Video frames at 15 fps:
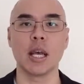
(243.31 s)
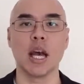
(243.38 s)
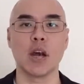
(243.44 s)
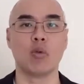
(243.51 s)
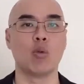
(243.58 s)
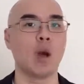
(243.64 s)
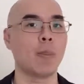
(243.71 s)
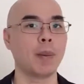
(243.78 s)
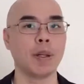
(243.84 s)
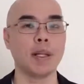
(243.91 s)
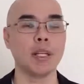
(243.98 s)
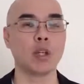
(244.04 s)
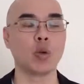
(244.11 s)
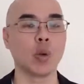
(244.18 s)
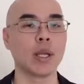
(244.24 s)
a
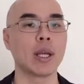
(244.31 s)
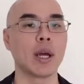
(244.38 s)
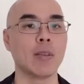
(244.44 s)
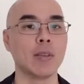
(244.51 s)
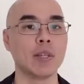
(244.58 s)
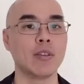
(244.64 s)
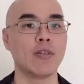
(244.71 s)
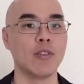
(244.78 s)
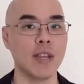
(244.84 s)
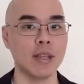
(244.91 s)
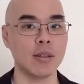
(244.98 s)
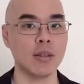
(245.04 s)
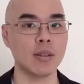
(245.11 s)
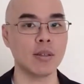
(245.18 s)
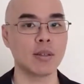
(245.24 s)
rapidly growing company
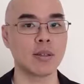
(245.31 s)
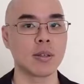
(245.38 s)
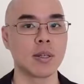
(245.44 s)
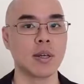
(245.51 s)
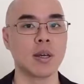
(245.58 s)
faces